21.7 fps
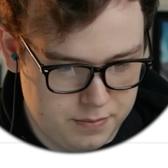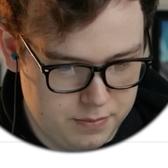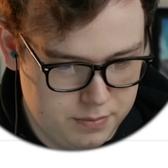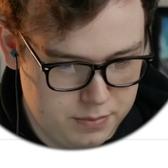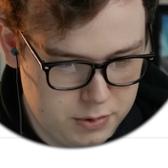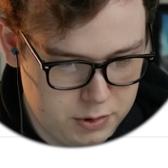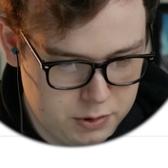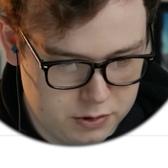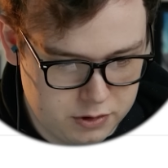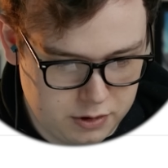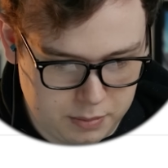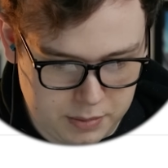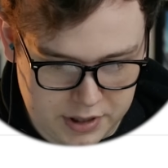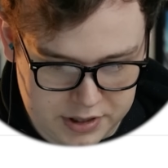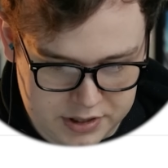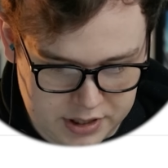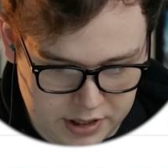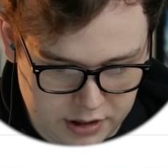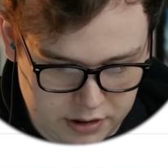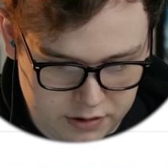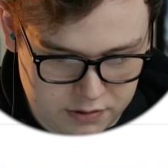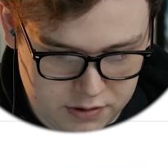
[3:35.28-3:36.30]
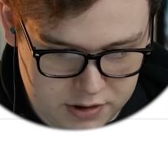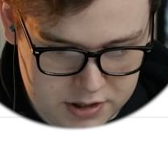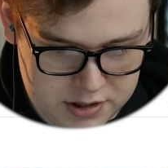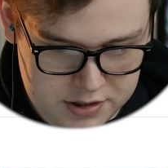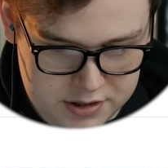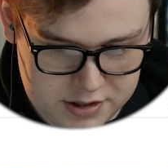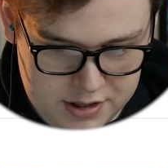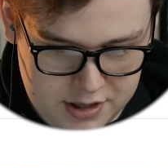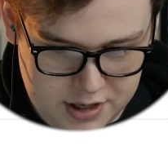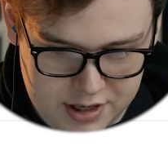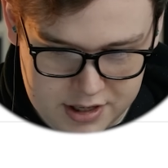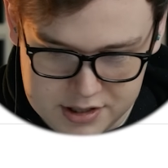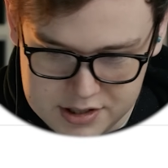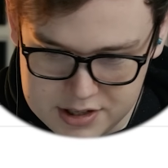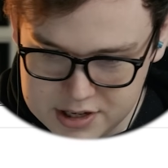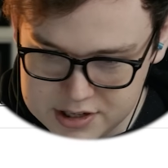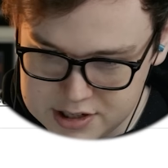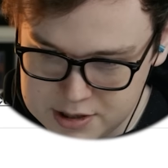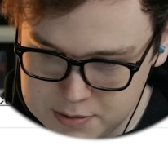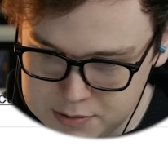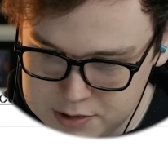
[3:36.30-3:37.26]
Moondrop Blessing threes. Is
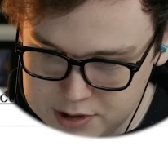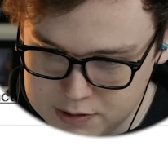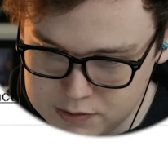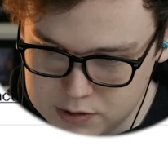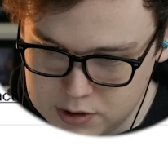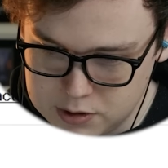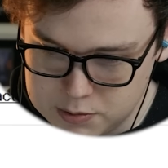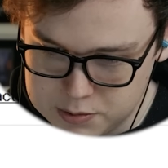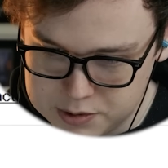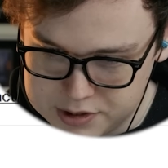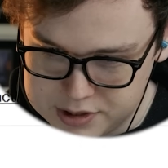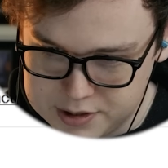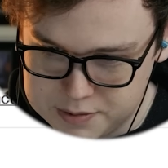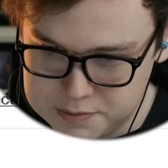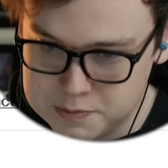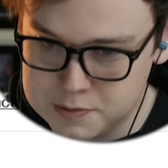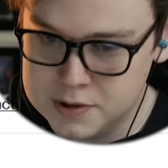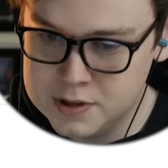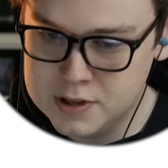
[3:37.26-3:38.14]
there something wrong with them?